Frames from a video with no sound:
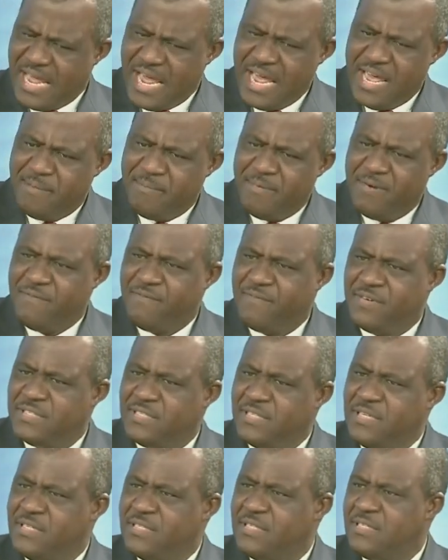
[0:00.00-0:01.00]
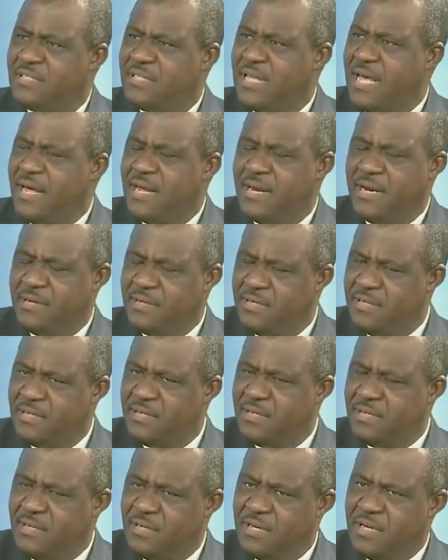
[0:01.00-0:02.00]
IMF facility there,
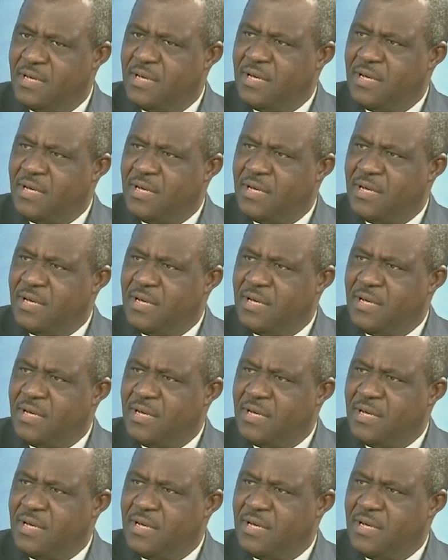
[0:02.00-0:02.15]
the